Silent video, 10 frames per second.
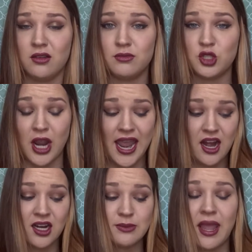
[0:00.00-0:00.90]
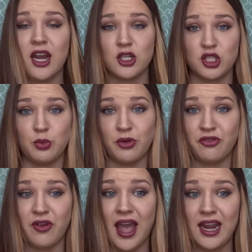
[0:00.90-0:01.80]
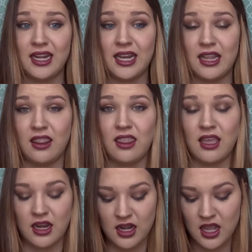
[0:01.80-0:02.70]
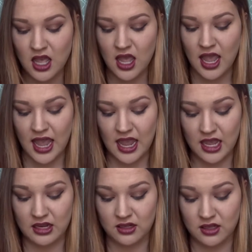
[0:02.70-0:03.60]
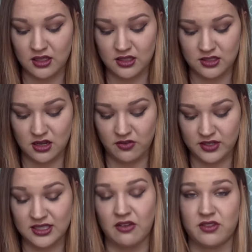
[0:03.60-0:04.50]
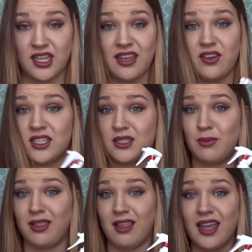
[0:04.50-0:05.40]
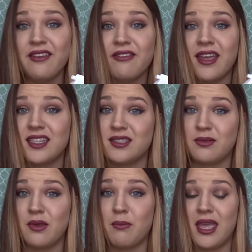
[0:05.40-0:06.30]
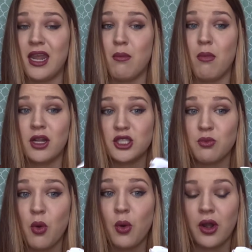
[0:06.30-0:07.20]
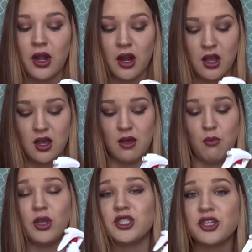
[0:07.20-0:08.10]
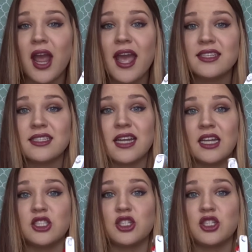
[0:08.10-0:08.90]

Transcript: dry hair because my hair is super fine and thin, and this stuff has definitely given it some life. It's made it much more moisturized. It's not as